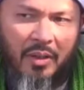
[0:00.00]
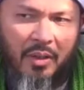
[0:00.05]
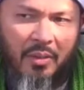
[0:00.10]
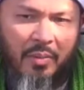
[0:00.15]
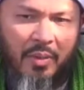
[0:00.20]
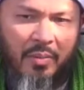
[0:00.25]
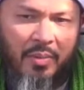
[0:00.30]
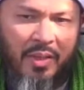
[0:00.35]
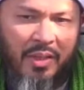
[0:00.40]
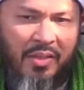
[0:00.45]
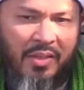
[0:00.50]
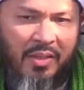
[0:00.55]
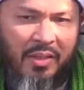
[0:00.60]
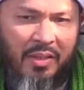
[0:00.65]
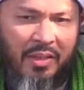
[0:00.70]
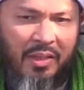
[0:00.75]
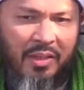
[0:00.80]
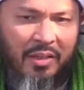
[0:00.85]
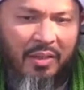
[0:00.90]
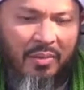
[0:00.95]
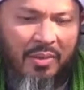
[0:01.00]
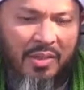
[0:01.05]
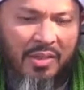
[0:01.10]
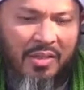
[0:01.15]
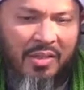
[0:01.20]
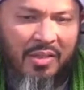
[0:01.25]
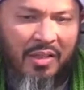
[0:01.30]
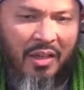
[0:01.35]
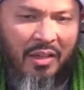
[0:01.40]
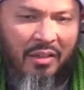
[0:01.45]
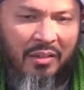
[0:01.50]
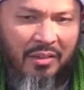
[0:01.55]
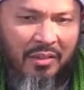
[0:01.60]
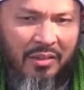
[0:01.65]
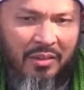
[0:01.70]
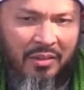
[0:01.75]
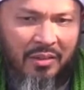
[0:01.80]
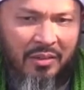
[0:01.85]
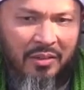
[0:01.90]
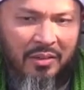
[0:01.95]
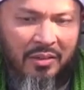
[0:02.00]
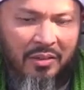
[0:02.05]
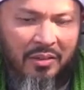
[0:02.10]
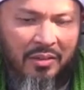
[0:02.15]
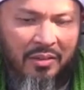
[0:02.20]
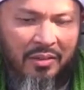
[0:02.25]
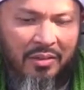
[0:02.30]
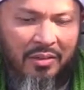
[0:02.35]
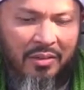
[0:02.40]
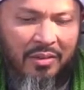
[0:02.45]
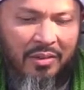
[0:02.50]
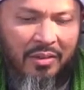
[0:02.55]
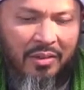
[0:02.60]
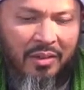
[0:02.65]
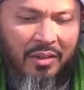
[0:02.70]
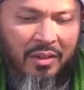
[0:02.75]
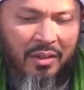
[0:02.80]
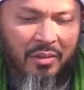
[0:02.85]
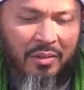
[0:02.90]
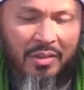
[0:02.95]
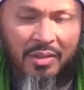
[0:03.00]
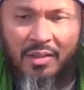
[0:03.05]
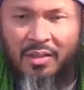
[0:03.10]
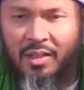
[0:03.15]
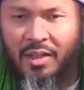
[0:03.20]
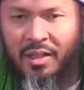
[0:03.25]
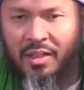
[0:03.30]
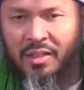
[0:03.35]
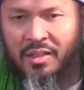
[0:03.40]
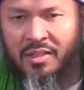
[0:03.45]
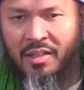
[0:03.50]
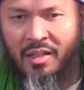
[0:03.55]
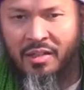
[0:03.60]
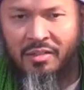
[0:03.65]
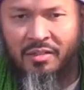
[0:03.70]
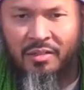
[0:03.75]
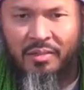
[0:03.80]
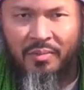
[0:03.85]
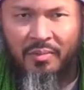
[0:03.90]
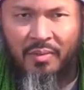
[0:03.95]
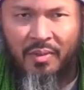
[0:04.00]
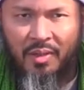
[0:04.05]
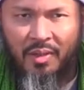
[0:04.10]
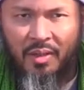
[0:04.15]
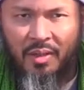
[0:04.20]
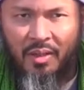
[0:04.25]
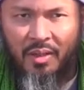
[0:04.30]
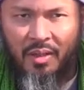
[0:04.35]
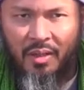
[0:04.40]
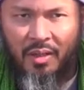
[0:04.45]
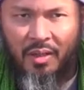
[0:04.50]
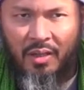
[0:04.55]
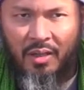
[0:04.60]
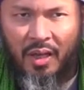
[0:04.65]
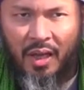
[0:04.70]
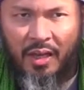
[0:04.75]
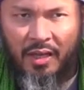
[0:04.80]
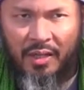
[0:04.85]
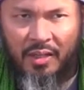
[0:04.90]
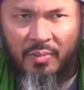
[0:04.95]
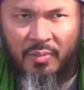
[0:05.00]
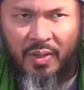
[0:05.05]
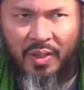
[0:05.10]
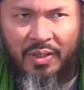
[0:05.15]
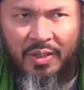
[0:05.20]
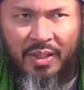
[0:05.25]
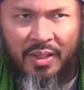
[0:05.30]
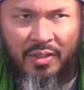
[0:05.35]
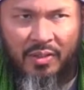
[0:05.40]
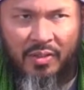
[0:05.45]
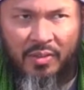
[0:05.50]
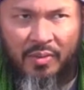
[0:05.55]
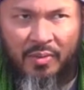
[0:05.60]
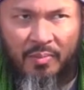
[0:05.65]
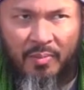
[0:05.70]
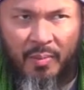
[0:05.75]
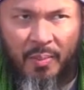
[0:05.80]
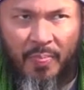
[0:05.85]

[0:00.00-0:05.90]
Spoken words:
Mimar Sinan, he was a saint. He was an architect. And his buildings